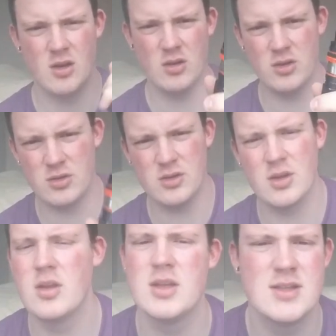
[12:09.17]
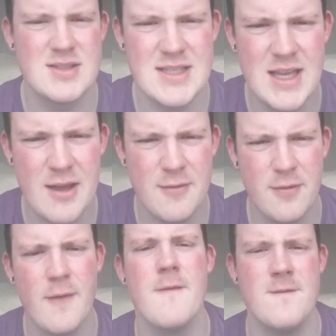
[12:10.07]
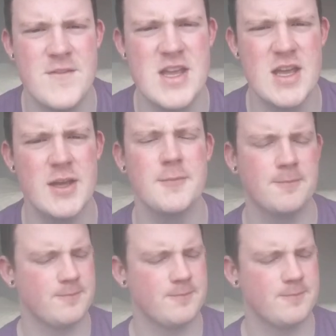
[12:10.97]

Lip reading: on the new tfv8.